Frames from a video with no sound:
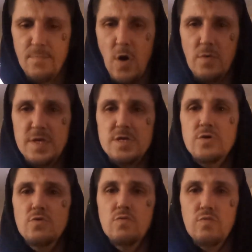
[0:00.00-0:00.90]
only
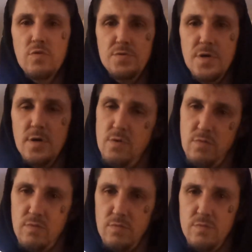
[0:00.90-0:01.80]
you will
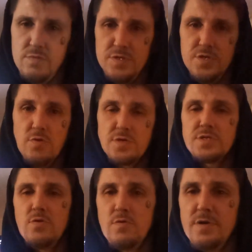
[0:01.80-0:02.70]
know your
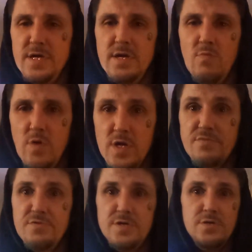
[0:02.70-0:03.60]
story and what's
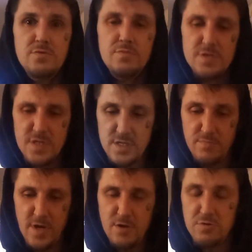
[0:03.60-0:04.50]
for you. It doesn't
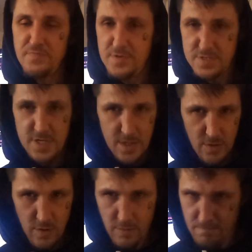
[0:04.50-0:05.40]
matter if you're
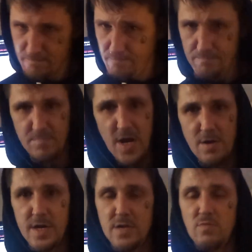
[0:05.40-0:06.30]
single,
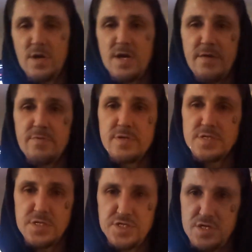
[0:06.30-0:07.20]
married, whatever. This
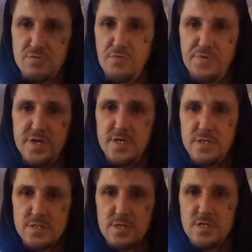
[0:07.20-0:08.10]
is a general reading.
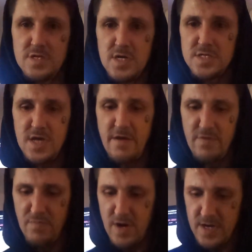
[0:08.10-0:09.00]
It's going to touch
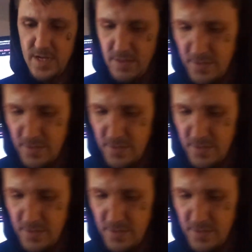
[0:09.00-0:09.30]
everybody a